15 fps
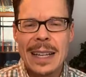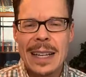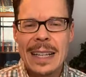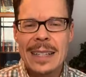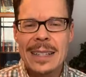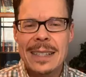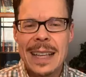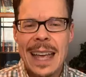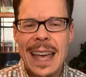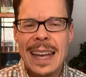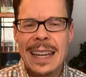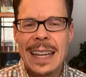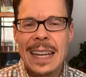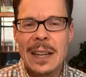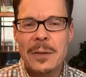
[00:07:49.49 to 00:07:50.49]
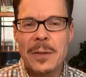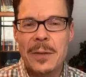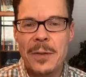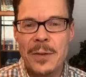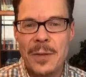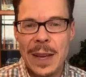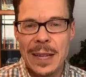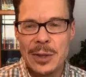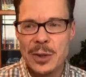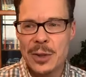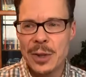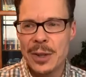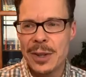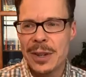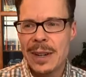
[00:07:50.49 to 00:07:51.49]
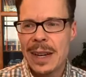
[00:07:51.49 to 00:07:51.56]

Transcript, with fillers: is an adventure.